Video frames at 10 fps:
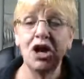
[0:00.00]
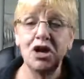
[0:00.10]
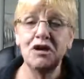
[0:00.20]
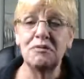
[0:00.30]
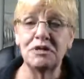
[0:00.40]

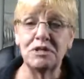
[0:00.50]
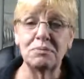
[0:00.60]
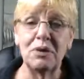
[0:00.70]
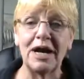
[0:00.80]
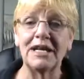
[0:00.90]
who was
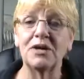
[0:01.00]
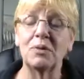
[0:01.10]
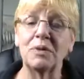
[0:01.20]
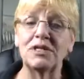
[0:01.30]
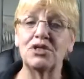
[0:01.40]
pregnant
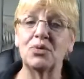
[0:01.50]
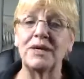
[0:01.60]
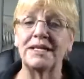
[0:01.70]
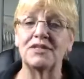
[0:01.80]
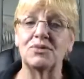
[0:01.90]
with
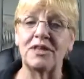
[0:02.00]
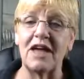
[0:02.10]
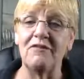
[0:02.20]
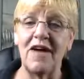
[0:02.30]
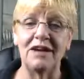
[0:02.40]
twins when
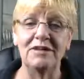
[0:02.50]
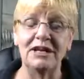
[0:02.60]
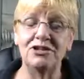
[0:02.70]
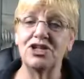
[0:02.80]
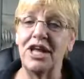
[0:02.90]
they found
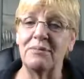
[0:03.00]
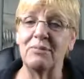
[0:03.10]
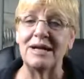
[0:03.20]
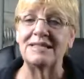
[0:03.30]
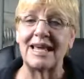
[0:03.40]
out she had
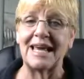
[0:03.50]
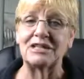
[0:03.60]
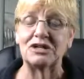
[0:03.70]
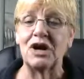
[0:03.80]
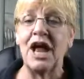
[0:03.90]
breast
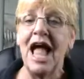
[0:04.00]
cancer